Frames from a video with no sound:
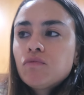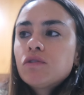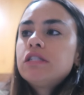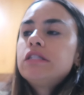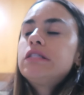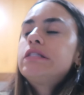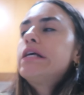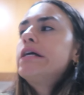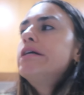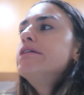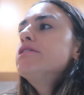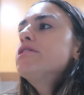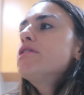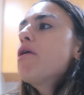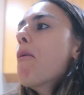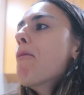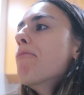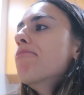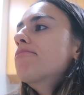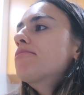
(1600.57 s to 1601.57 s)
It says
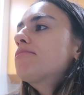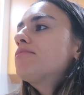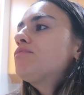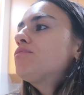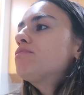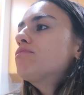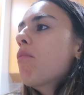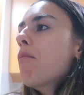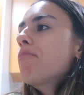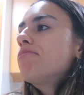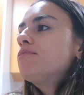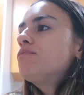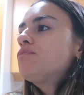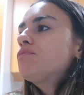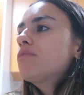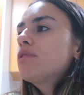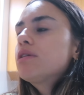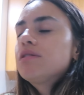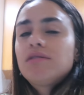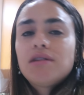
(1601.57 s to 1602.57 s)

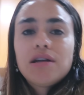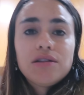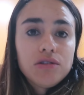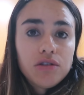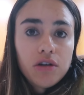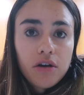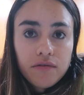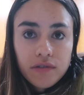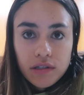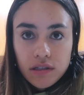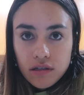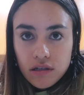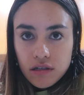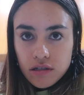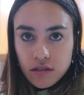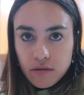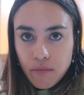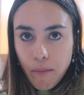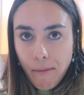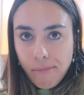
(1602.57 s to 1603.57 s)
there's 10 serves in
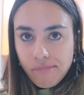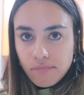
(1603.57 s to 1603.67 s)
this.